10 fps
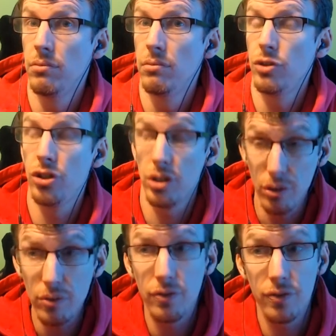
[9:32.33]

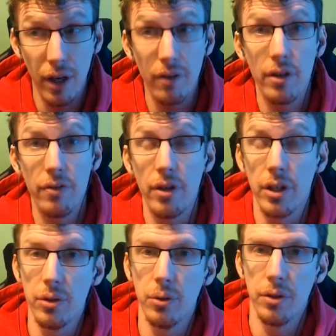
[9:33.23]
Still very, very
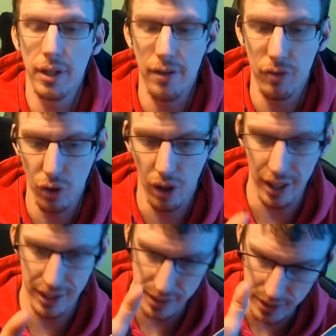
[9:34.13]
cool that they've got a
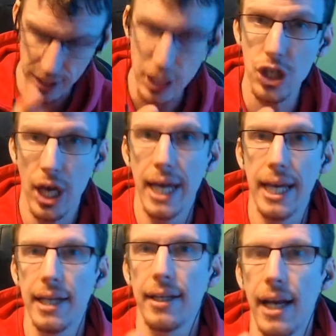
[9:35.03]

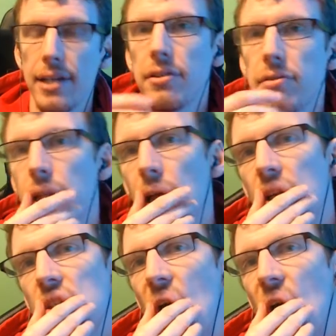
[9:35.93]
DJing category there. So